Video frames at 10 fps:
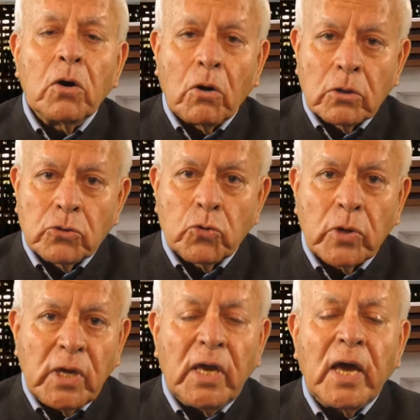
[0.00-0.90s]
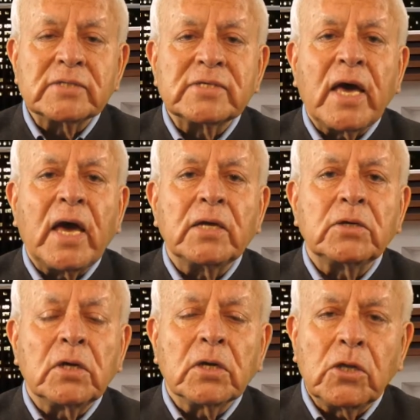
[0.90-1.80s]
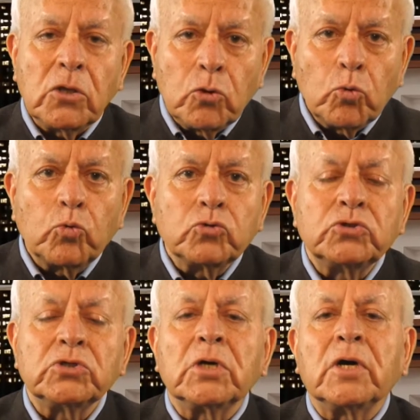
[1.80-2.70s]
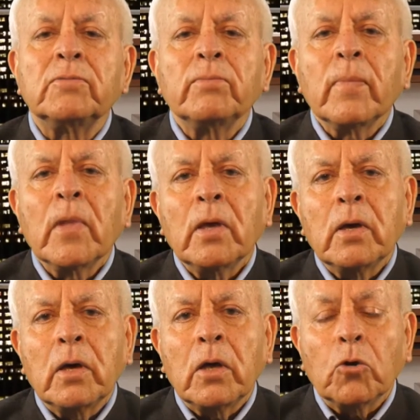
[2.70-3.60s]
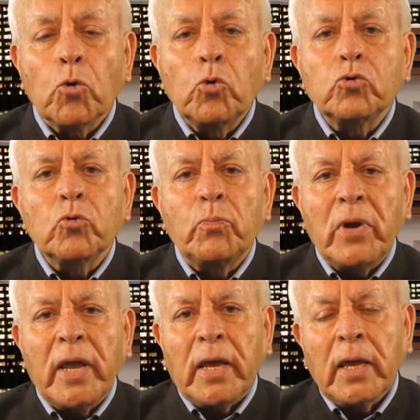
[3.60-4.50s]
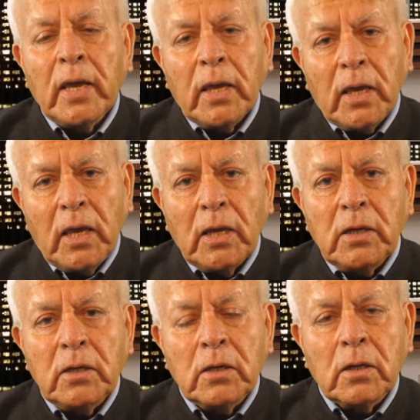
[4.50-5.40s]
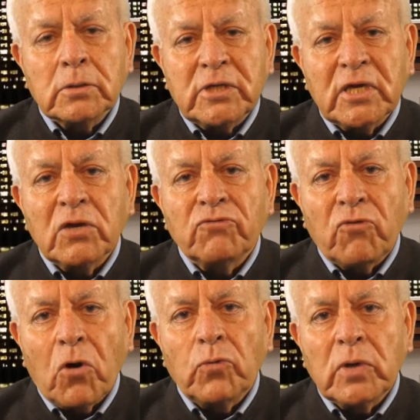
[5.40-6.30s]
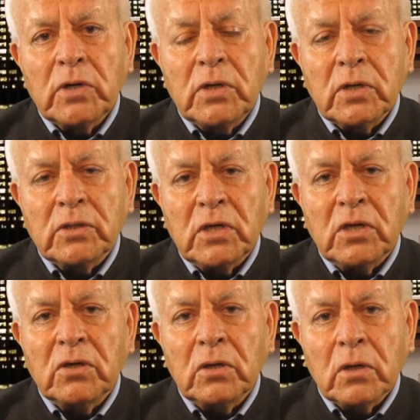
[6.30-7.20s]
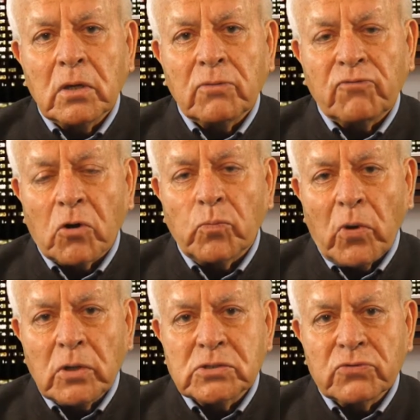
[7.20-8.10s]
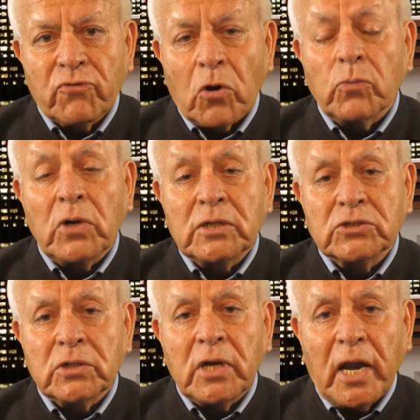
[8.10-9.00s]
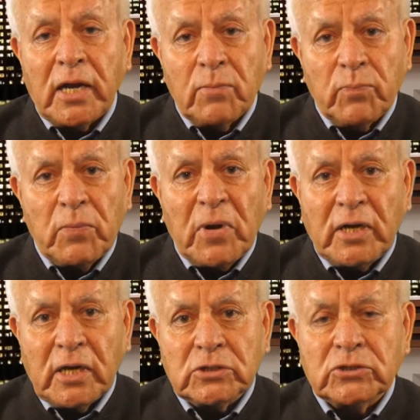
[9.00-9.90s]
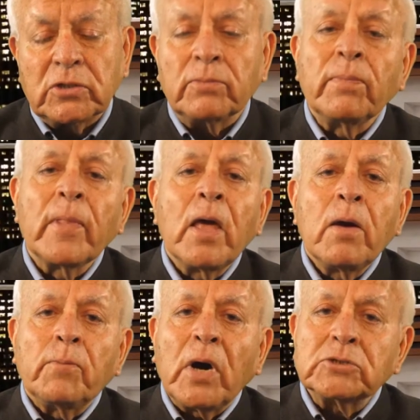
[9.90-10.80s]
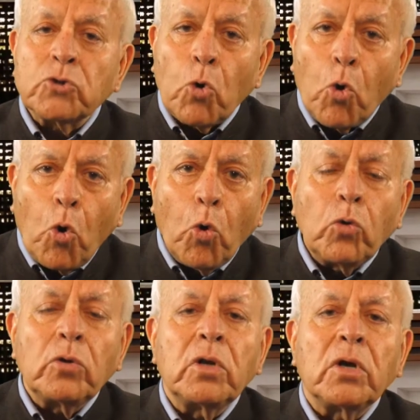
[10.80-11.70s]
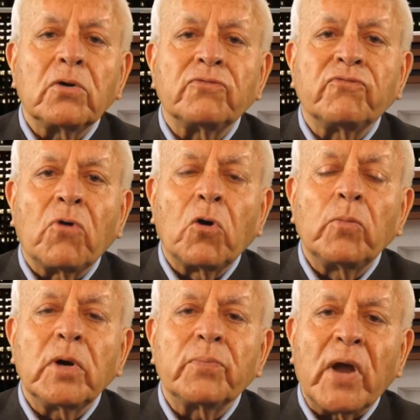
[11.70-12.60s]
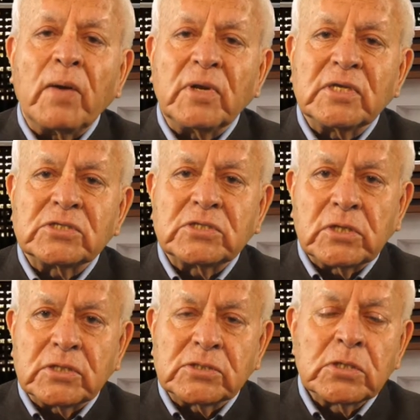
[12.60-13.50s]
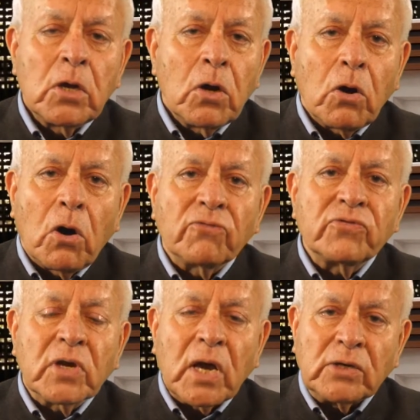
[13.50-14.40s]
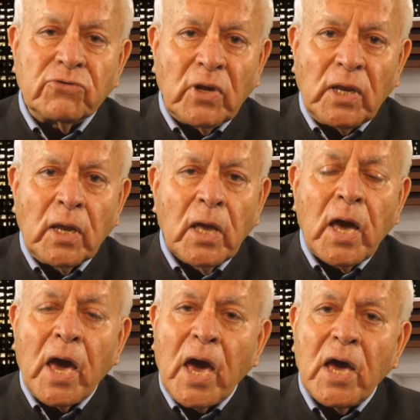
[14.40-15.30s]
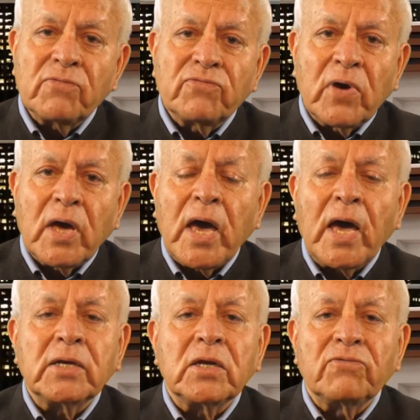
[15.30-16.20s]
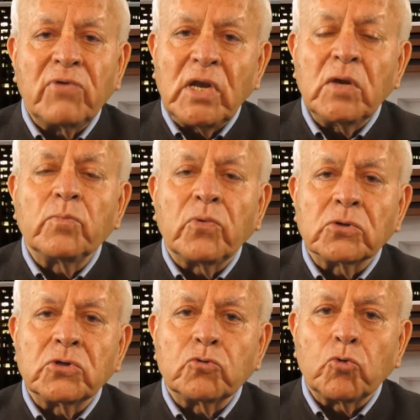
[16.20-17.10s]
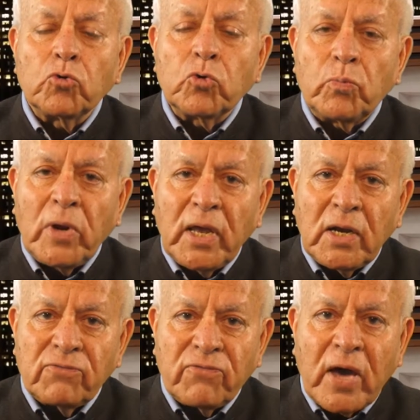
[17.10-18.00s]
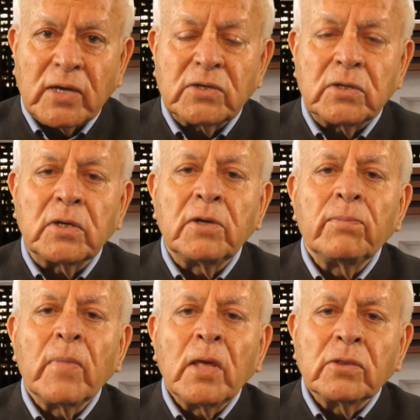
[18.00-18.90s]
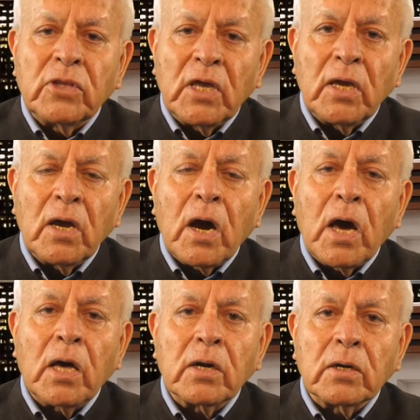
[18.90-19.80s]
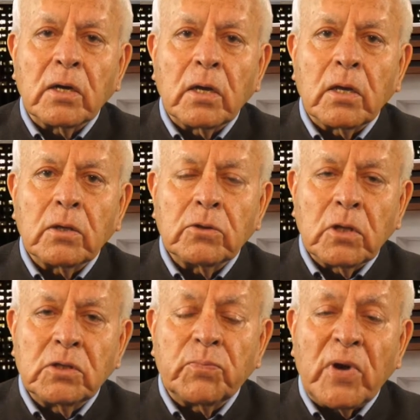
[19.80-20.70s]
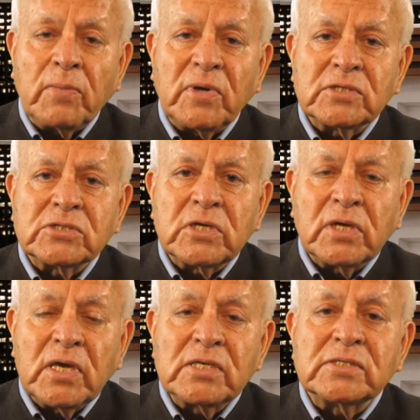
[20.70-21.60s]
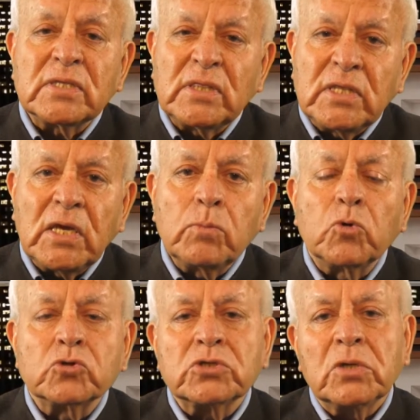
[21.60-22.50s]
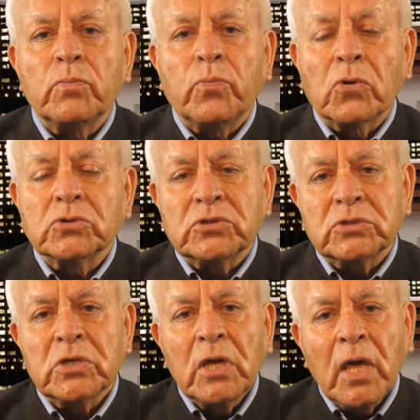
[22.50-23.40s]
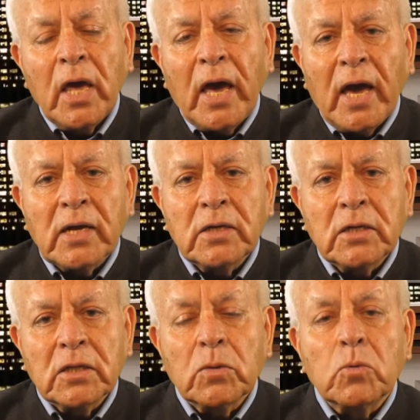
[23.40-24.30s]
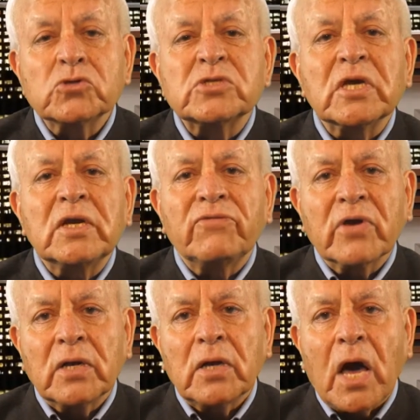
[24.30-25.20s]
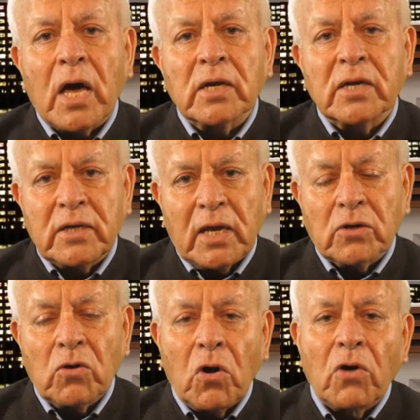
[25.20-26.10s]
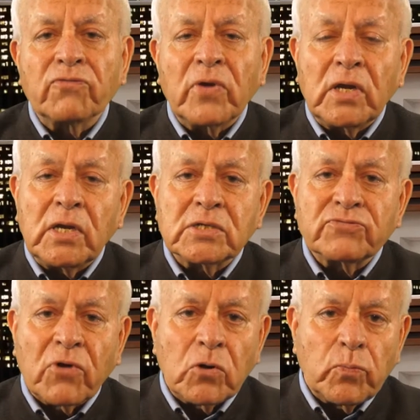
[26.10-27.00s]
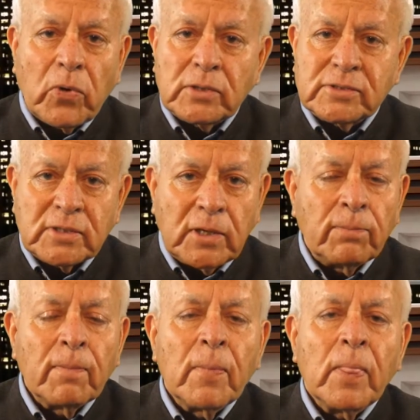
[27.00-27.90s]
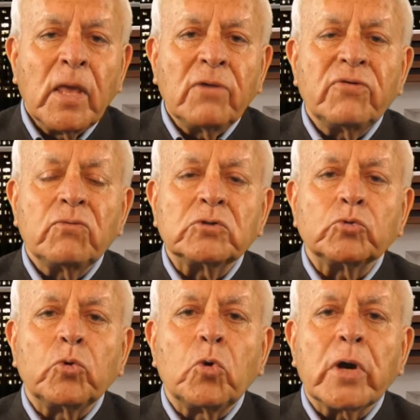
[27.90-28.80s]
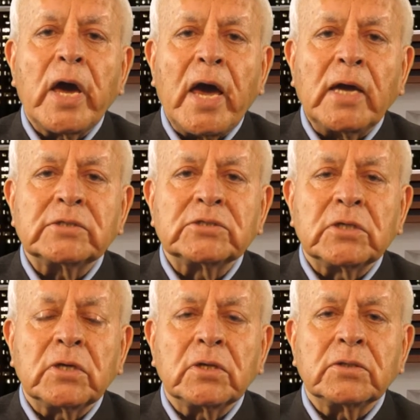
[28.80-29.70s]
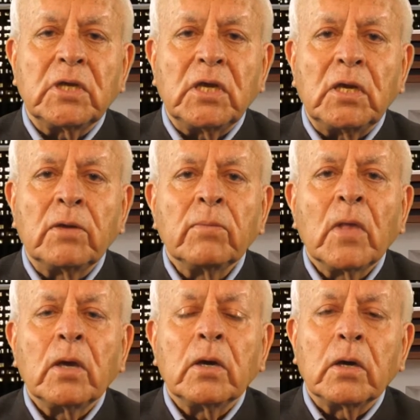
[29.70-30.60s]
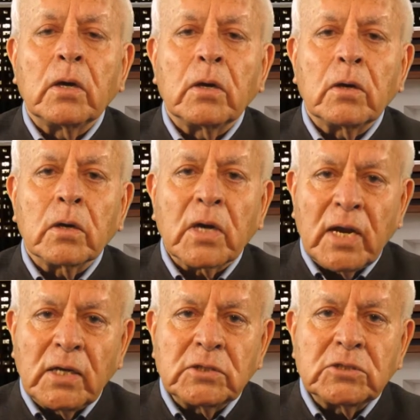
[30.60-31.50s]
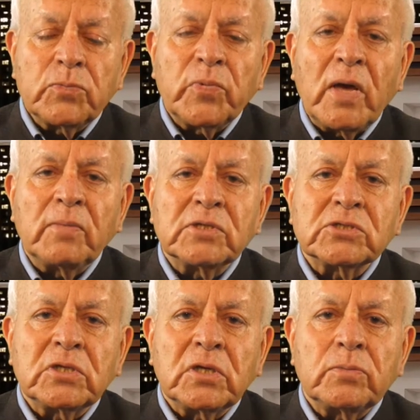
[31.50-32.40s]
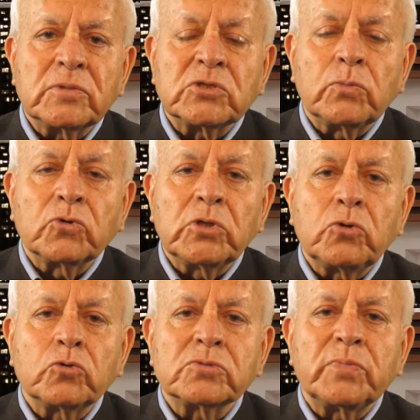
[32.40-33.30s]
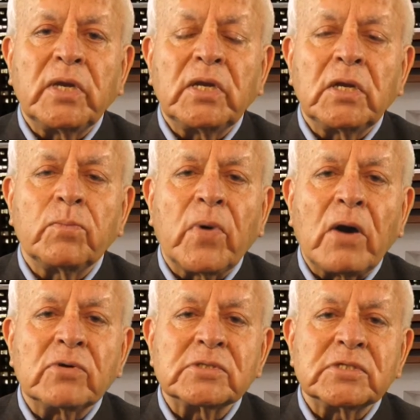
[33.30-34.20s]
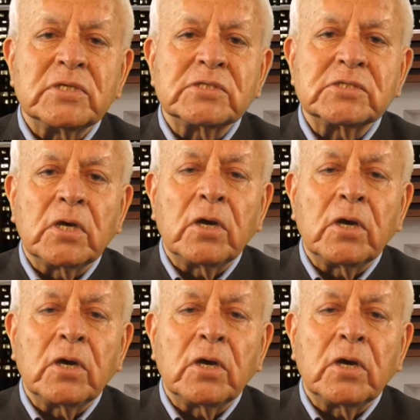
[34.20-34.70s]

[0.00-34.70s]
although he has had a huge role to play in taking forward the foreign policy formulation and implementation, but all former Prime Ministers of the country have had a very important role to play. In fact, they are the Prime Minister is the most important and the most significant architect of India's foreign policy. If we were to look at the current Prime Minister, Mr. Modi, who's been in power since